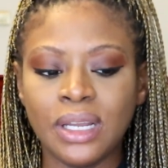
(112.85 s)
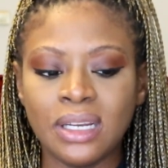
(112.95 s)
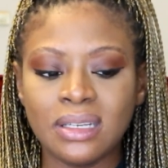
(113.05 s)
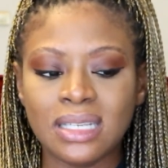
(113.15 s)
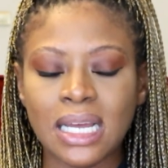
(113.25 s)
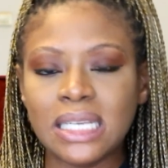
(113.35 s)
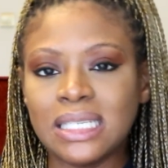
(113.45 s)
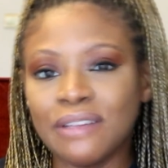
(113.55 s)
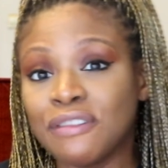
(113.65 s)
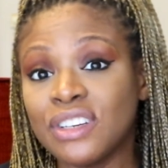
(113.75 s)
a slightly
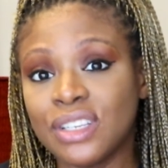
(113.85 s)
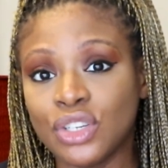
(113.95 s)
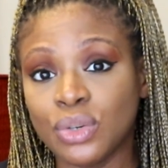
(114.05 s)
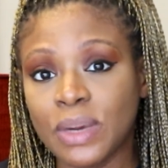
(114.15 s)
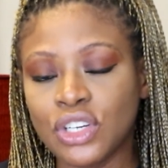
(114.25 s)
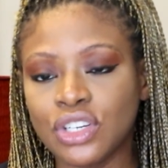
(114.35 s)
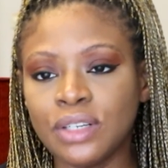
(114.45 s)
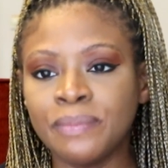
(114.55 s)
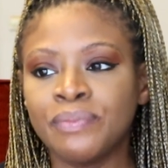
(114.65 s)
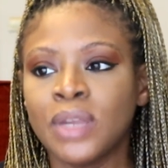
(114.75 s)
different
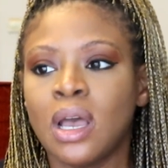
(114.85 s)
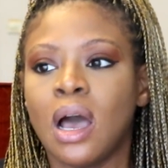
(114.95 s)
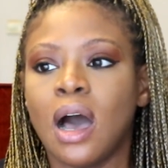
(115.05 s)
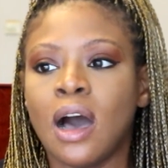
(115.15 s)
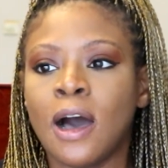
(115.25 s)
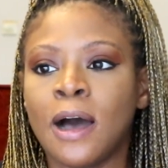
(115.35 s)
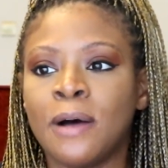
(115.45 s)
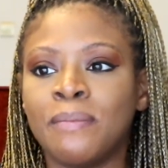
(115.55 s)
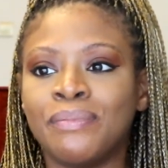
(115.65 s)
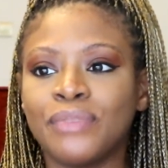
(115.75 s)
situation.
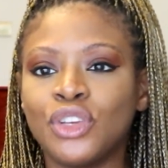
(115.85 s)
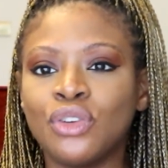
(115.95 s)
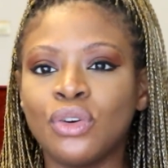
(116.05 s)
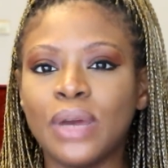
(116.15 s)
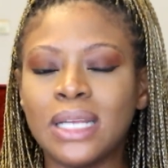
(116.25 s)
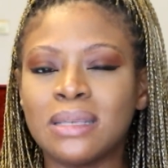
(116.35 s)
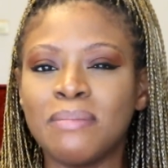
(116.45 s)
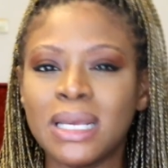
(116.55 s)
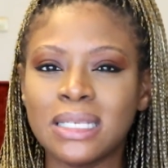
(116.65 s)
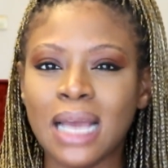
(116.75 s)
You know, it's
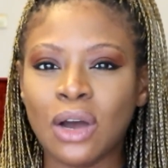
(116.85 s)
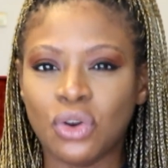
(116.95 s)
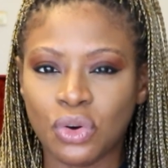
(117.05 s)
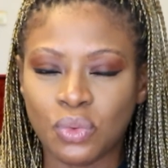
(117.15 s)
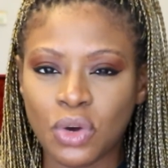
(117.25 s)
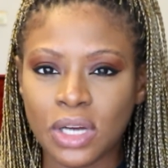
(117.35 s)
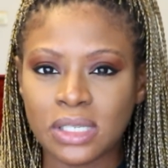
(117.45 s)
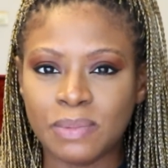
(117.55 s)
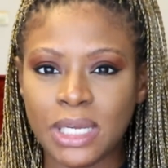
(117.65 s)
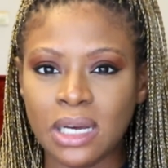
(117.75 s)
amazing how God
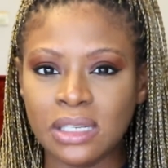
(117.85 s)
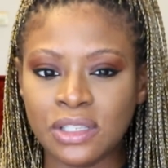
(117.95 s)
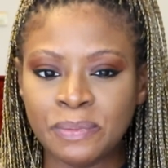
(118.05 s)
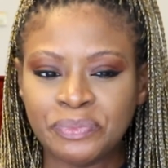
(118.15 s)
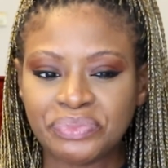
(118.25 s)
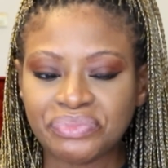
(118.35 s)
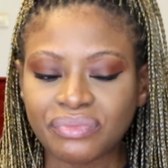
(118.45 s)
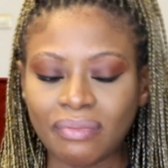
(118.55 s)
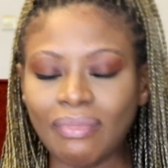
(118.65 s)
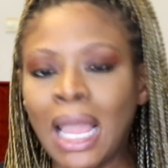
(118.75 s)
works, because
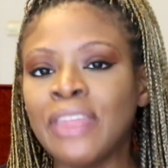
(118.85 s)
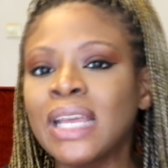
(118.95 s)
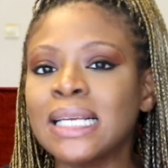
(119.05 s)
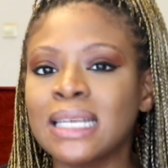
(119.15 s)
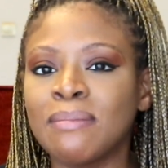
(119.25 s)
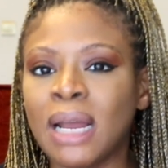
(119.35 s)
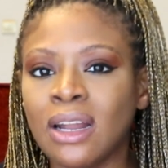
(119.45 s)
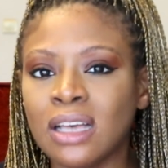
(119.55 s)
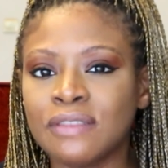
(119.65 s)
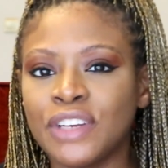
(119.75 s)
I think I said in my
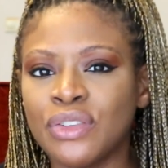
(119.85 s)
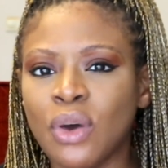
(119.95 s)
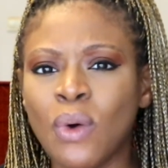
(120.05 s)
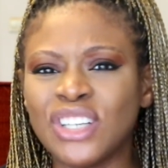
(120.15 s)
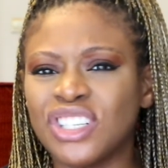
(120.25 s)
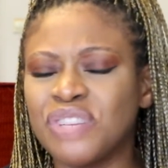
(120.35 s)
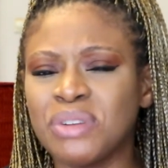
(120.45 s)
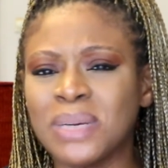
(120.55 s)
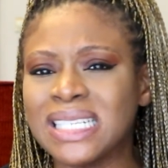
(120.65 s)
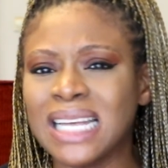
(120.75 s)
last video that, I just didn't
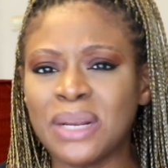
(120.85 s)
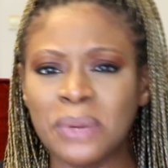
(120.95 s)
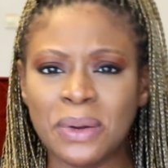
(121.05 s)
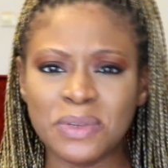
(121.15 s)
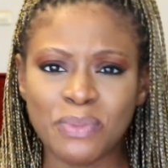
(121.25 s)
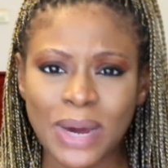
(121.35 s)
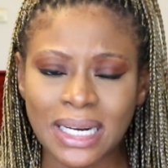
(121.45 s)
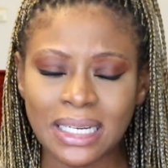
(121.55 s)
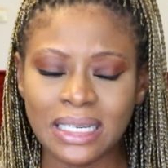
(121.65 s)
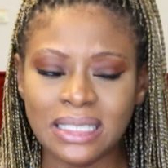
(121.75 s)
even want to tell anyone I was
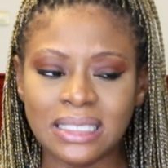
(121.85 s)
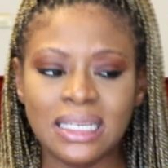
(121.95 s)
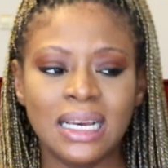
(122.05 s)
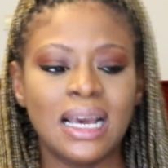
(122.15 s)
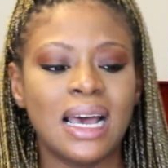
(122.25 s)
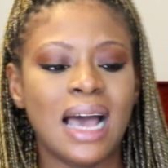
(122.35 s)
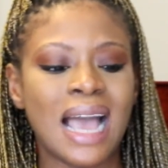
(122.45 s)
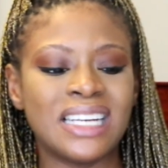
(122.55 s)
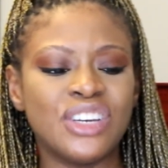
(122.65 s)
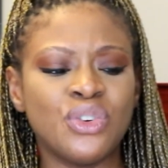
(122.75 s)
pregnant.
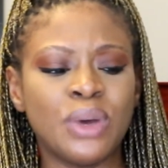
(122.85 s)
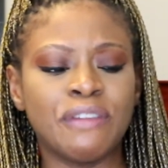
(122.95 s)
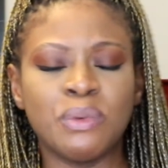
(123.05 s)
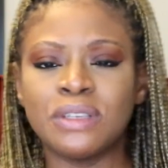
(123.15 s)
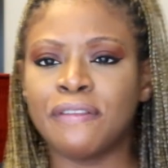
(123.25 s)
I didn't know if it was